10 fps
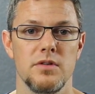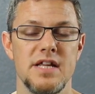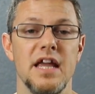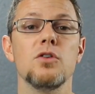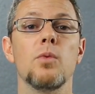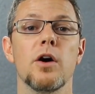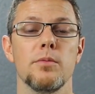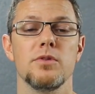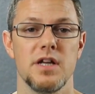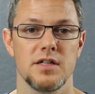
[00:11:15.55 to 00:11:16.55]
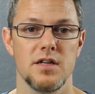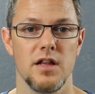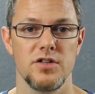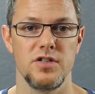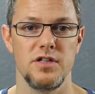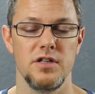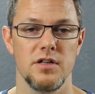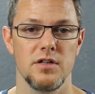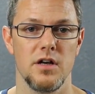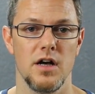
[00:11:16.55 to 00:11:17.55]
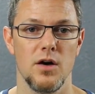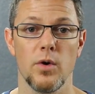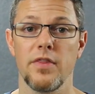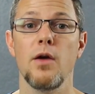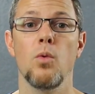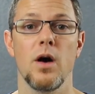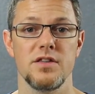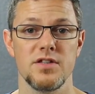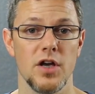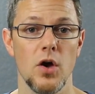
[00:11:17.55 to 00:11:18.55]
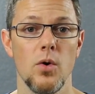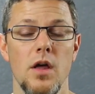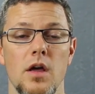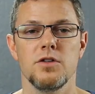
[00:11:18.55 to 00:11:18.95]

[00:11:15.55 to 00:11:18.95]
take the wearable technology where they want it to go.